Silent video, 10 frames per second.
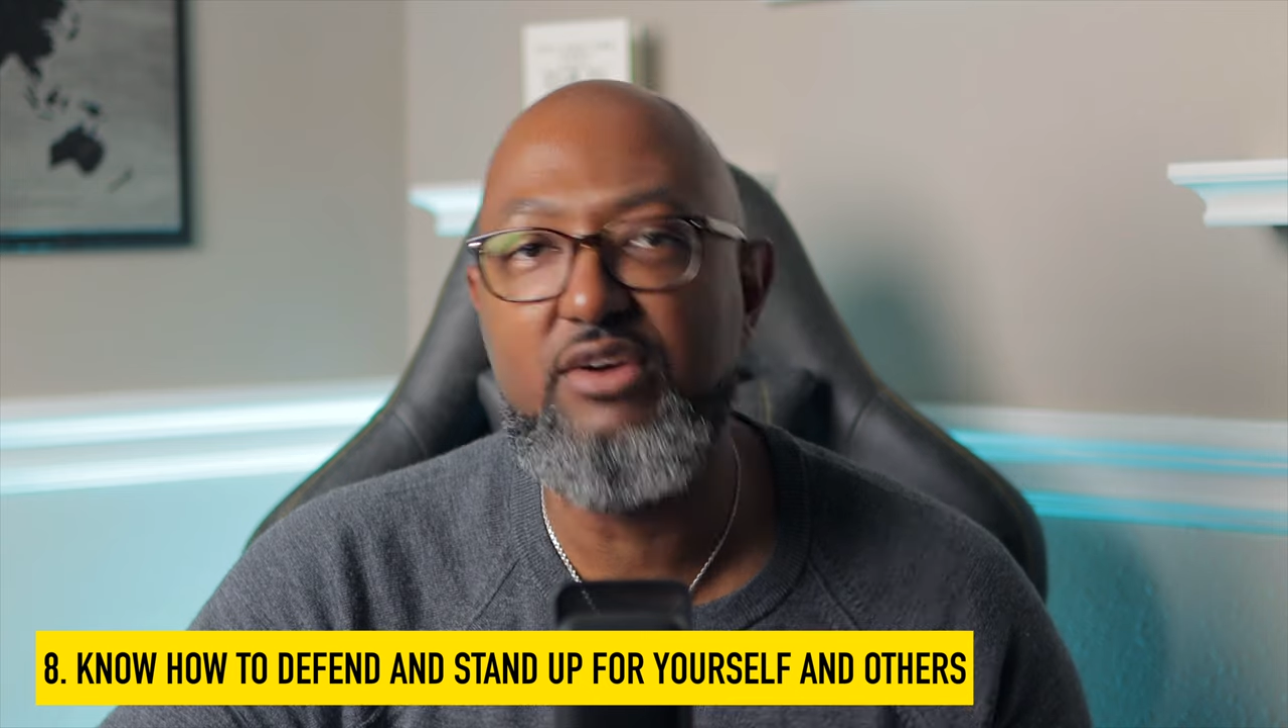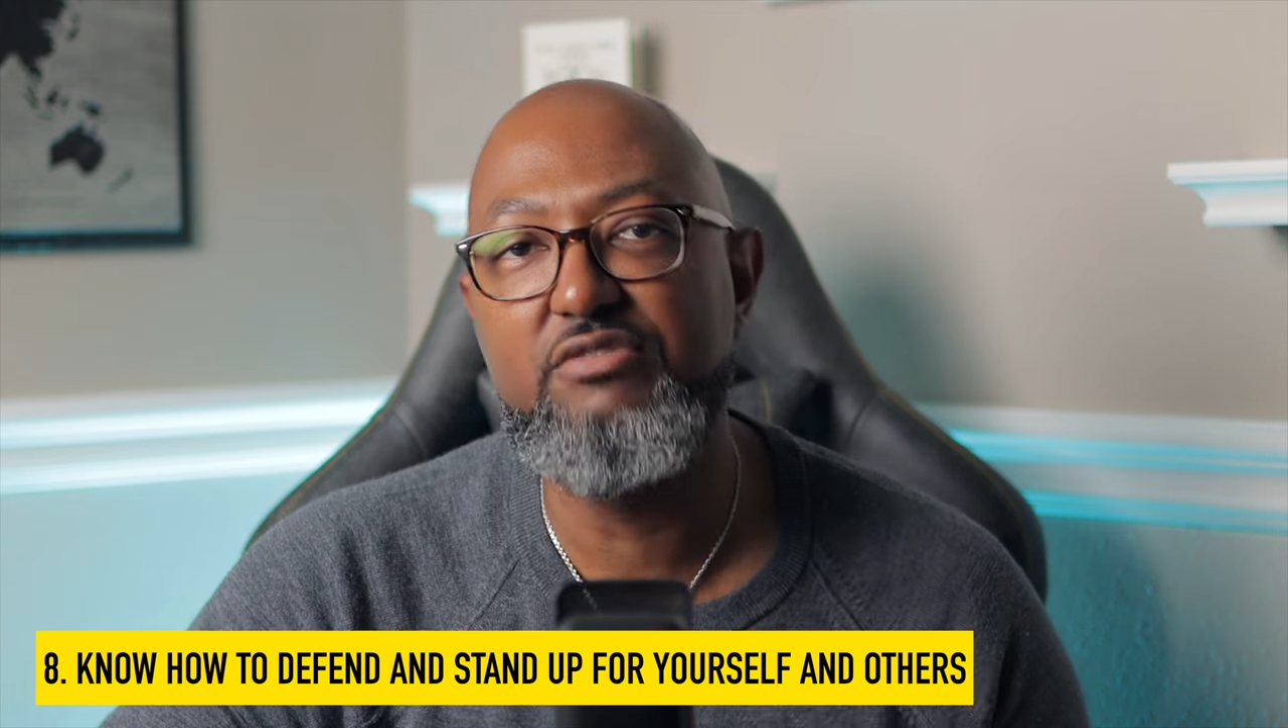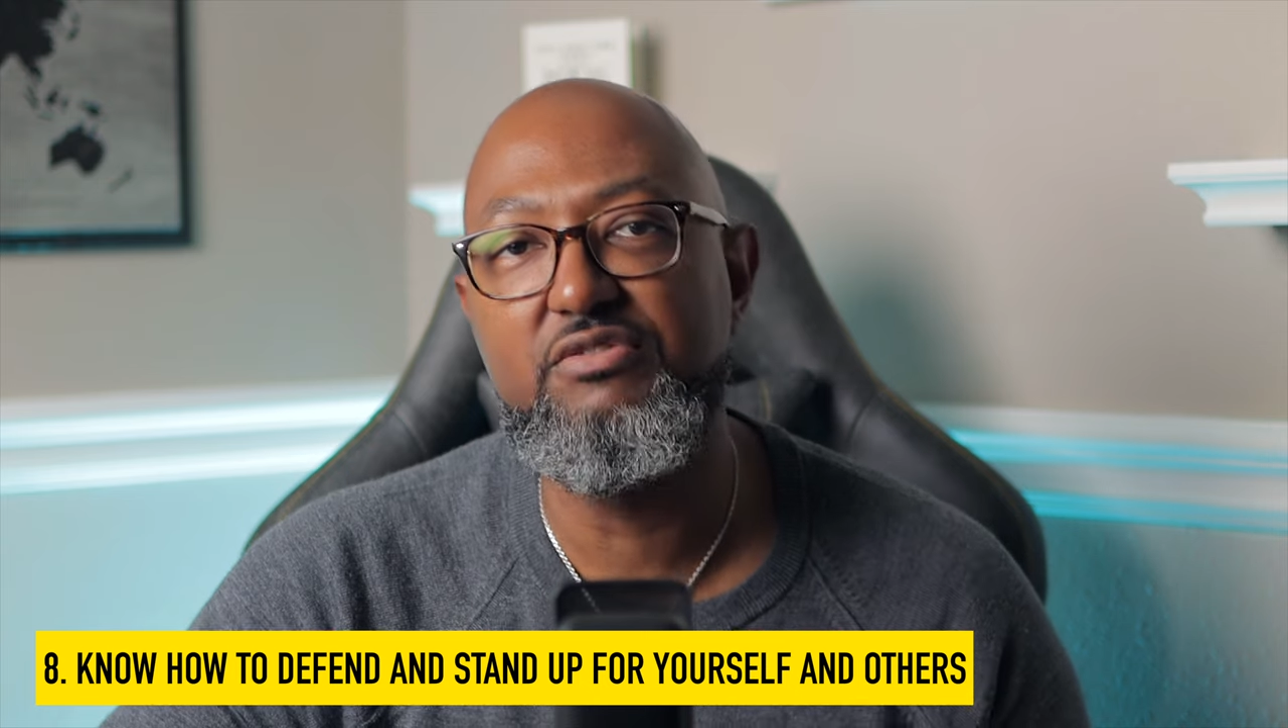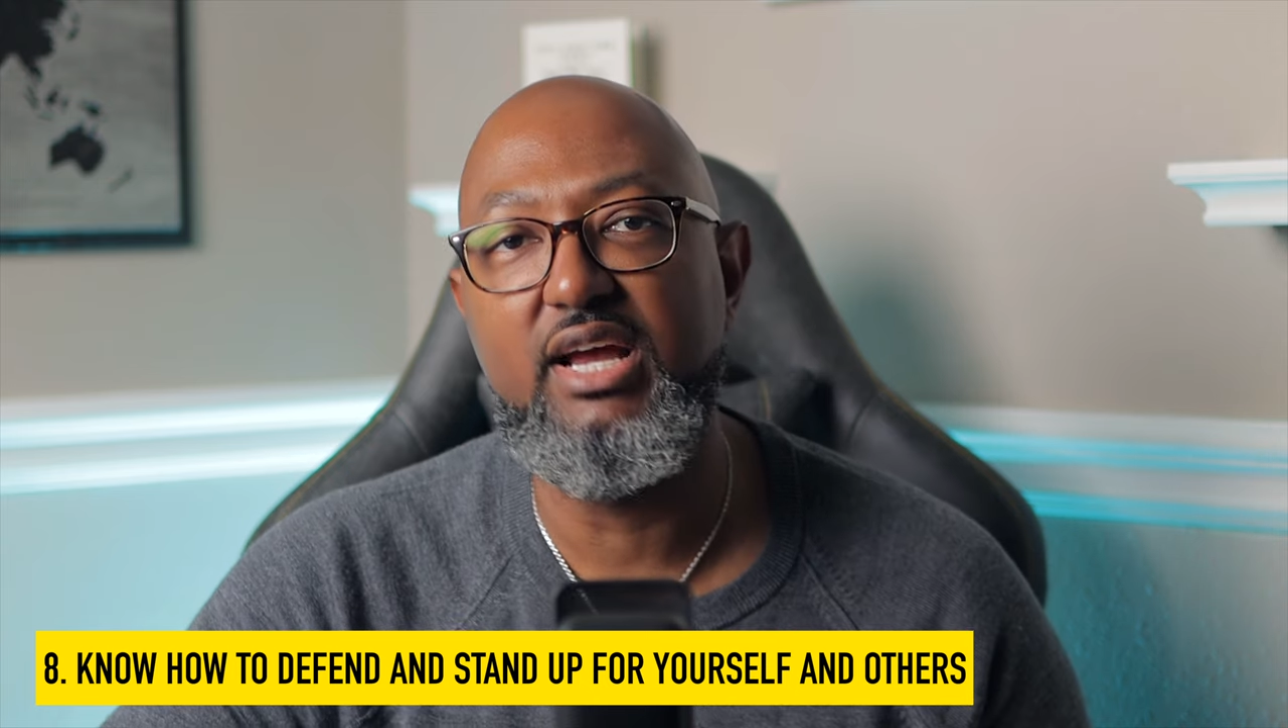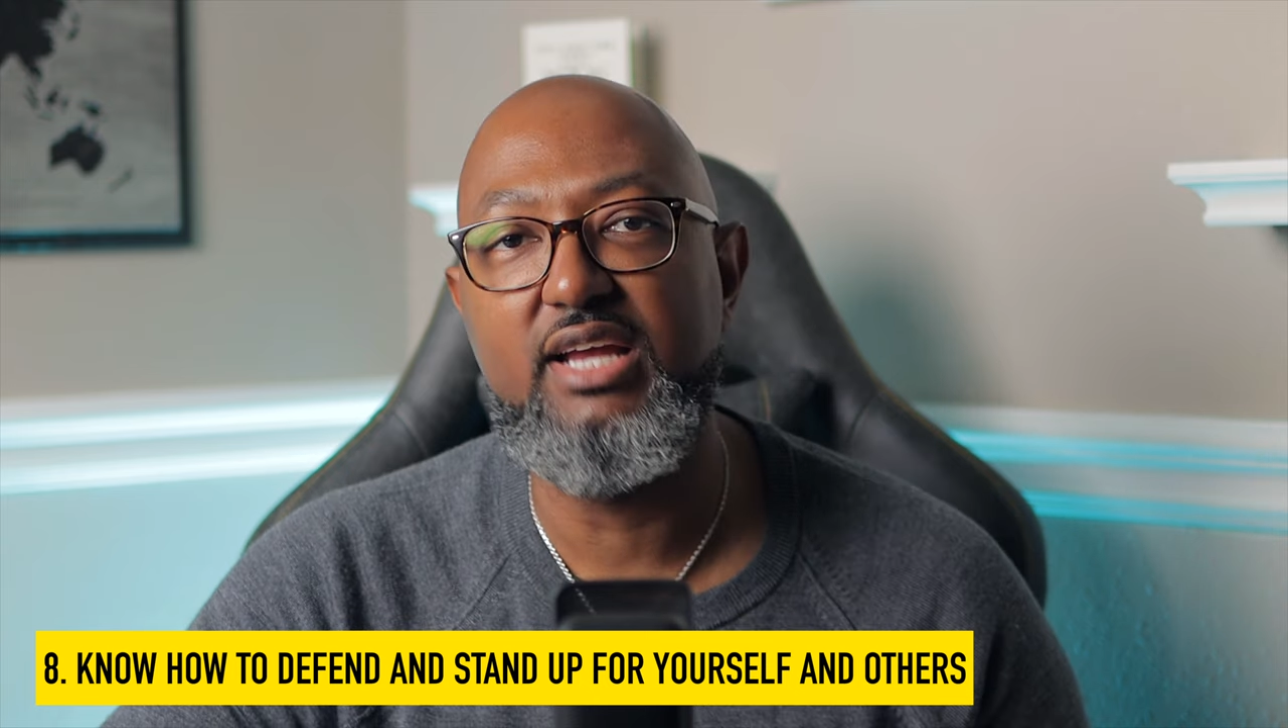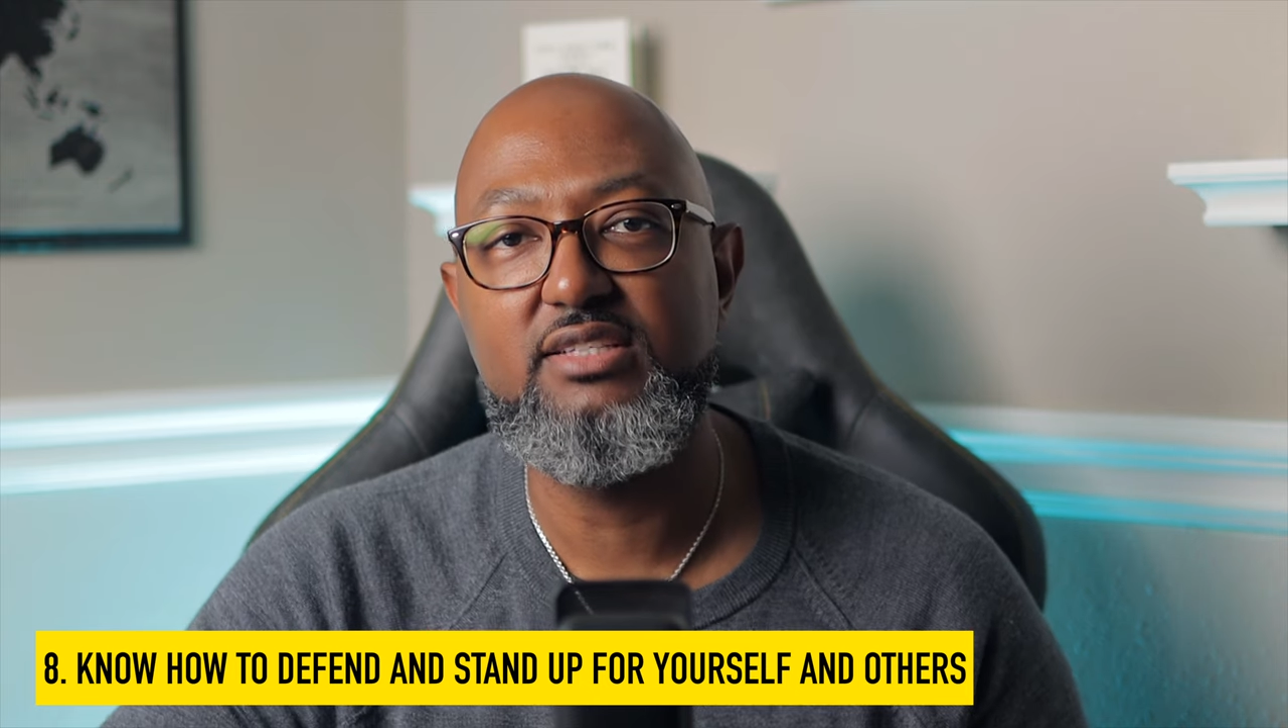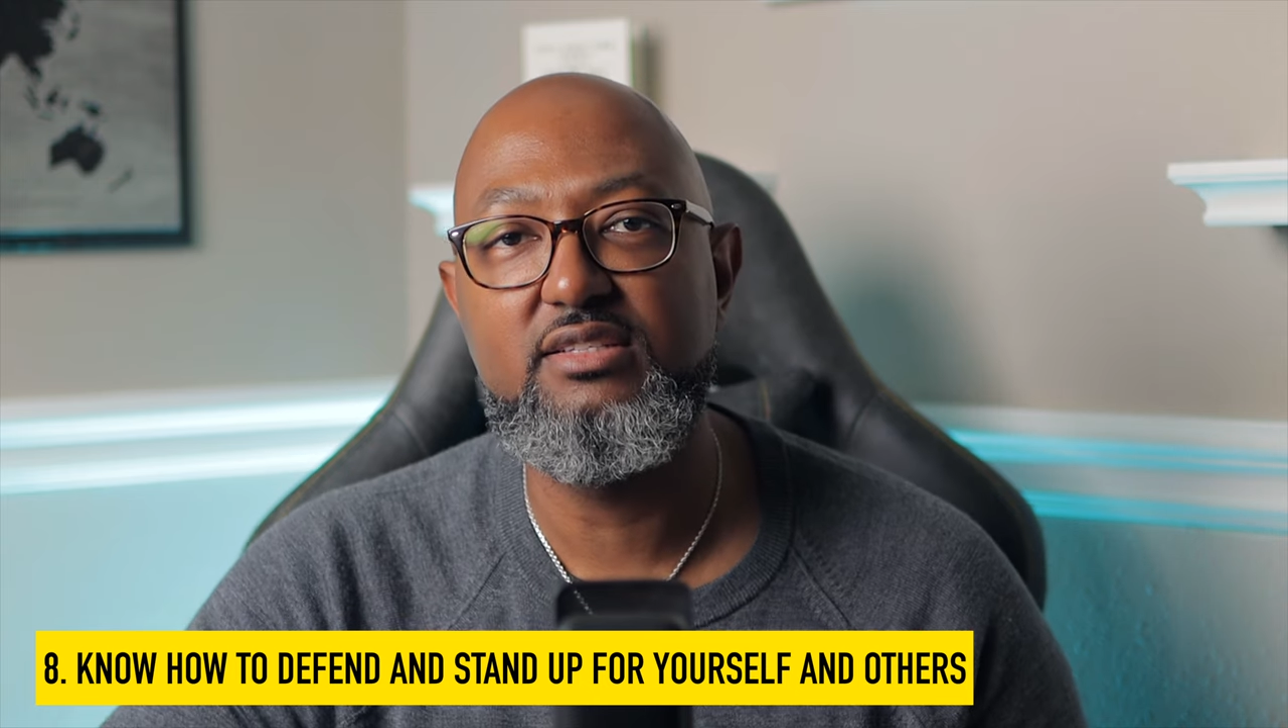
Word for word: to fight?